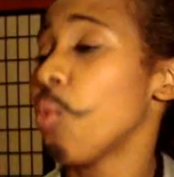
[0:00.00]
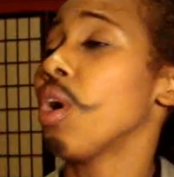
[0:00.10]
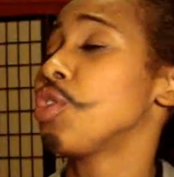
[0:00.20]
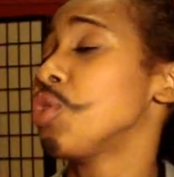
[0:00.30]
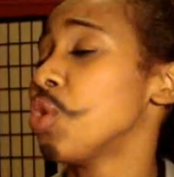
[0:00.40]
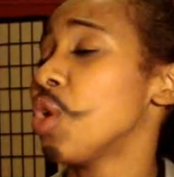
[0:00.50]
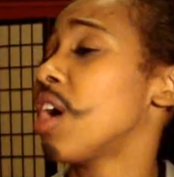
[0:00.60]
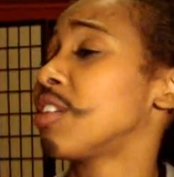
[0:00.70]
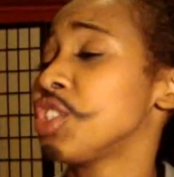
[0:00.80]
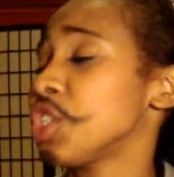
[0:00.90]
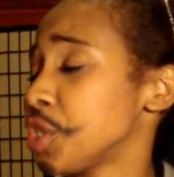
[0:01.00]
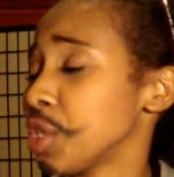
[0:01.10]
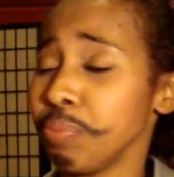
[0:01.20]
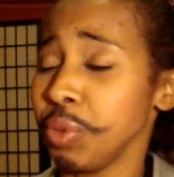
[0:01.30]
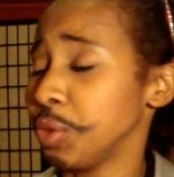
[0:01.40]
Well, you are such
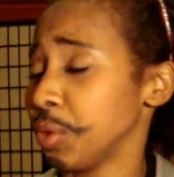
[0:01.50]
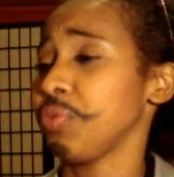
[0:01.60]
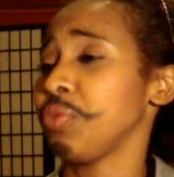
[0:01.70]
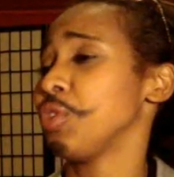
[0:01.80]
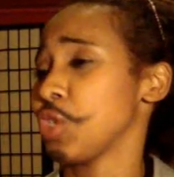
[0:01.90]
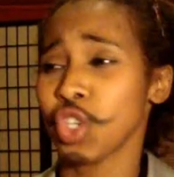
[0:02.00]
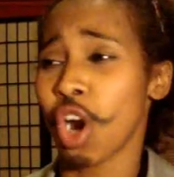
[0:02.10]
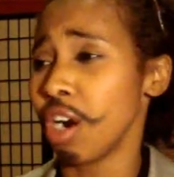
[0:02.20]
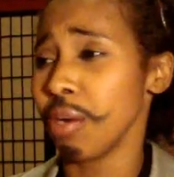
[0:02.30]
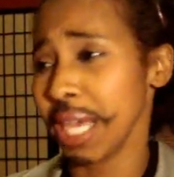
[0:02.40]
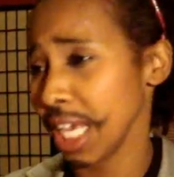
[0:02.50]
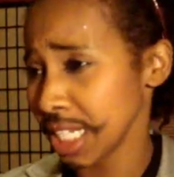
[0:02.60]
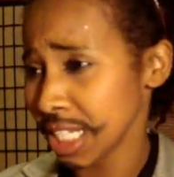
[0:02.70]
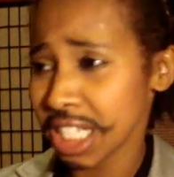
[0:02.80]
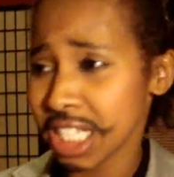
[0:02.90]
a beautiful,
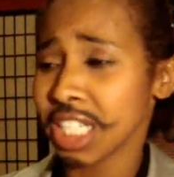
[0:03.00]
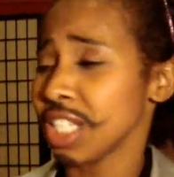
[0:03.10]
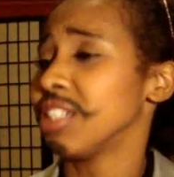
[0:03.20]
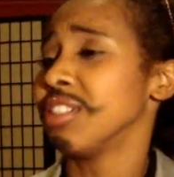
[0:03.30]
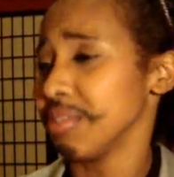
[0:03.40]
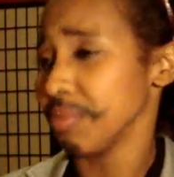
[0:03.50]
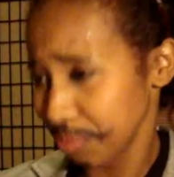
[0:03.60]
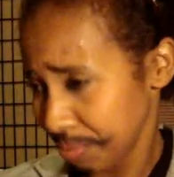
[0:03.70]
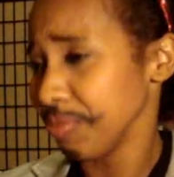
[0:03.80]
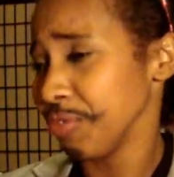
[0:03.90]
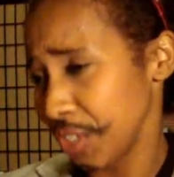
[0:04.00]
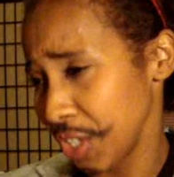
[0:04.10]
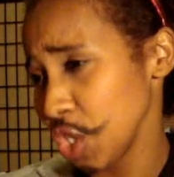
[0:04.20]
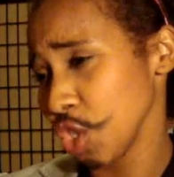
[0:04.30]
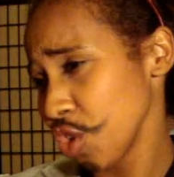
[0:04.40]
charming
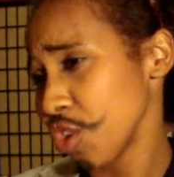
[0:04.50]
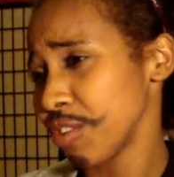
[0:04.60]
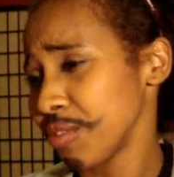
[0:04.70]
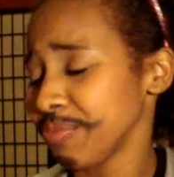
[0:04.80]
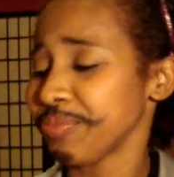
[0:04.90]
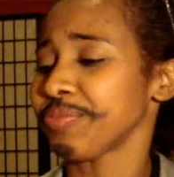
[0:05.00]
virgin girl.